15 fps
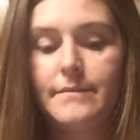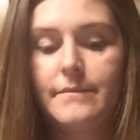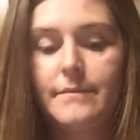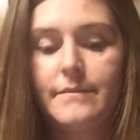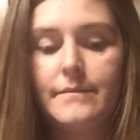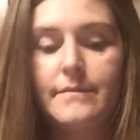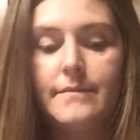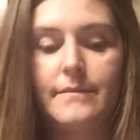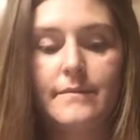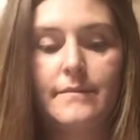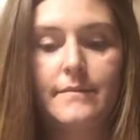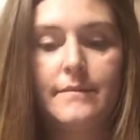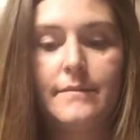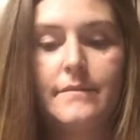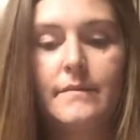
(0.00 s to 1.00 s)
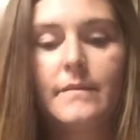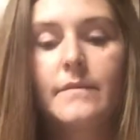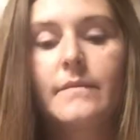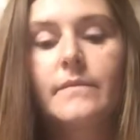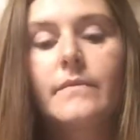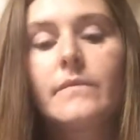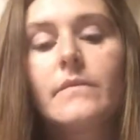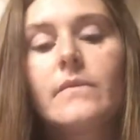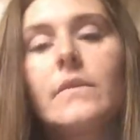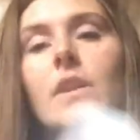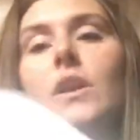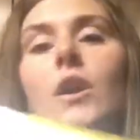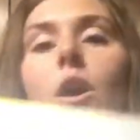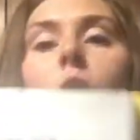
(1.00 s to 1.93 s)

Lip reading: [no speech]